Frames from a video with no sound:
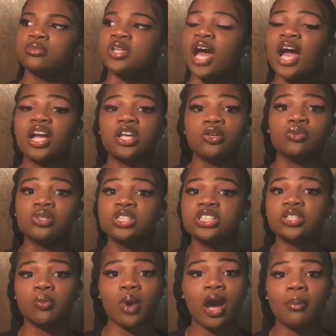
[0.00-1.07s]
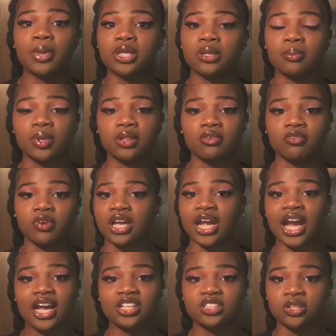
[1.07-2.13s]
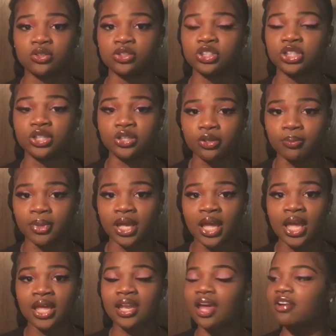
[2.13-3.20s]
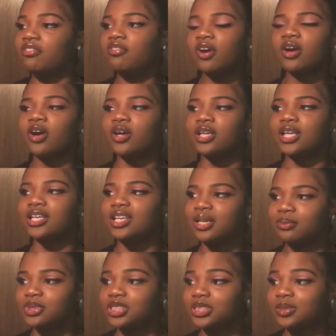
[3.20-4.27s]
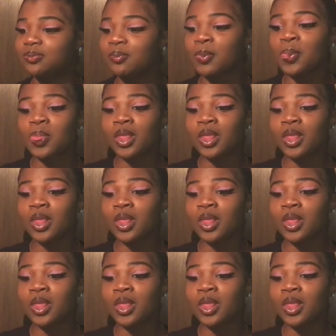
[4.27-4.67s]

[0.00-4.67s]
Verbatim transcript: y'all can do this shit while I'm at the motherfucking concert, Jeremy. Like fuck all that dumb shit.